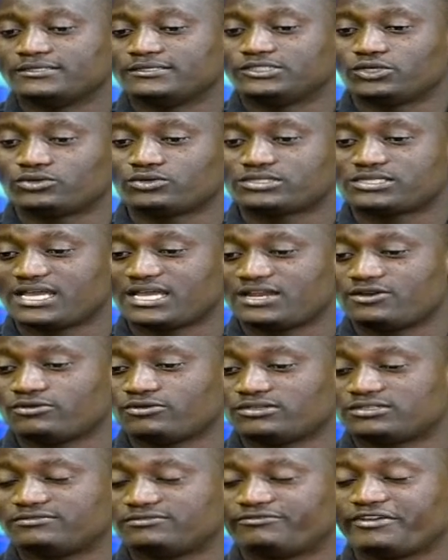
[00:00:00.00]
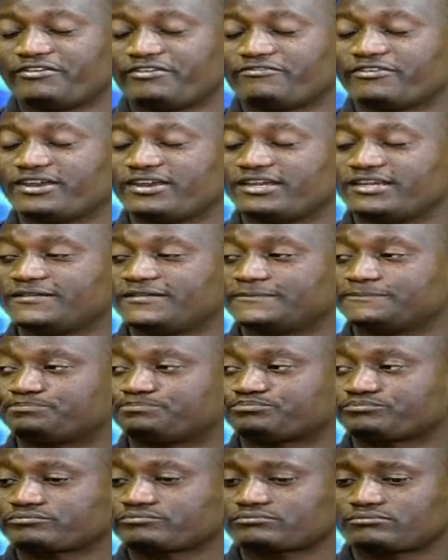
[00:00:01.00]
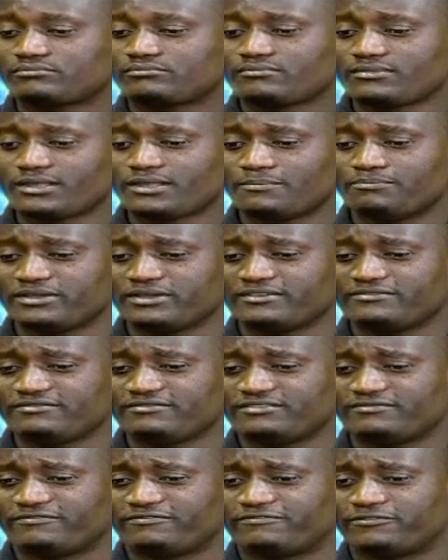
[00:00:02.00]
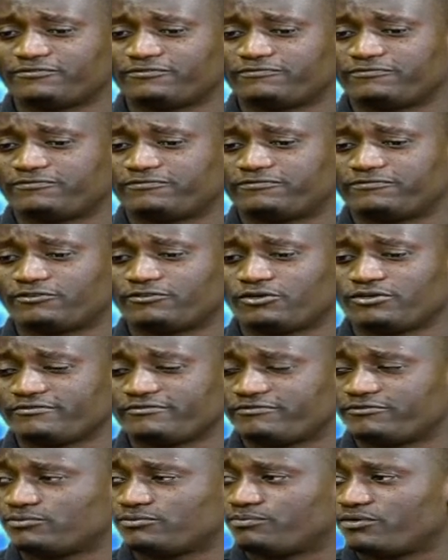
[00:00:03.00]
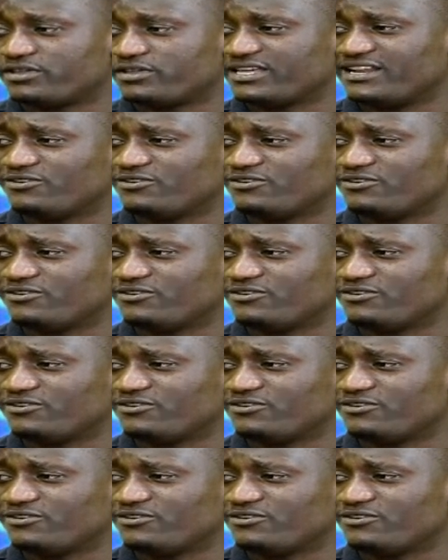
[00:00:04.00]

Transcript: Chelsea are not very, very playing flowing football.